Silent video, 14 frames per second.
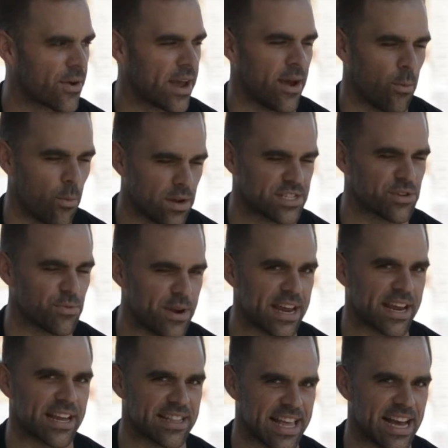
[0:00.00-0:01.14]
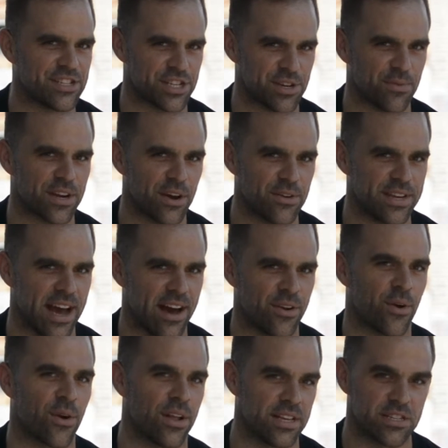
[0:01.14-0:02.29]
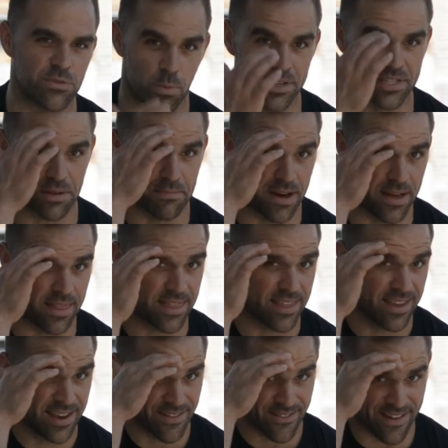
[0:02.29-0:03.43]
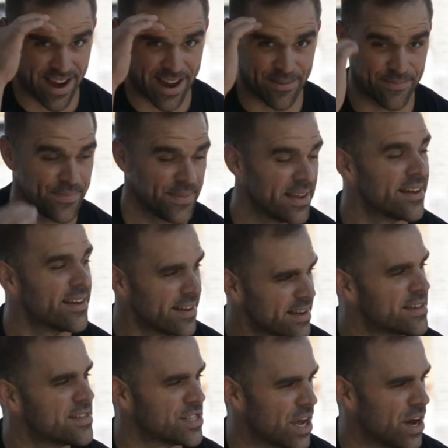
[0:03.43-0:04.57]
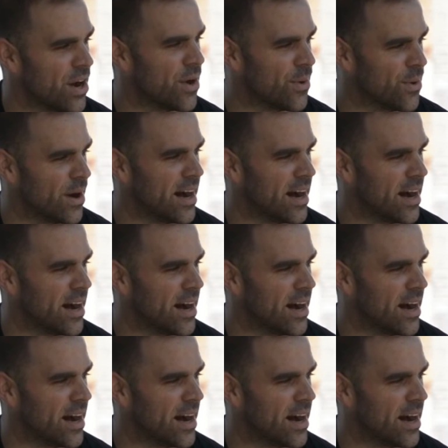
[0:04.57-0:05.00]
Okay, once a week that shit would go down, or at least once a month, right? So,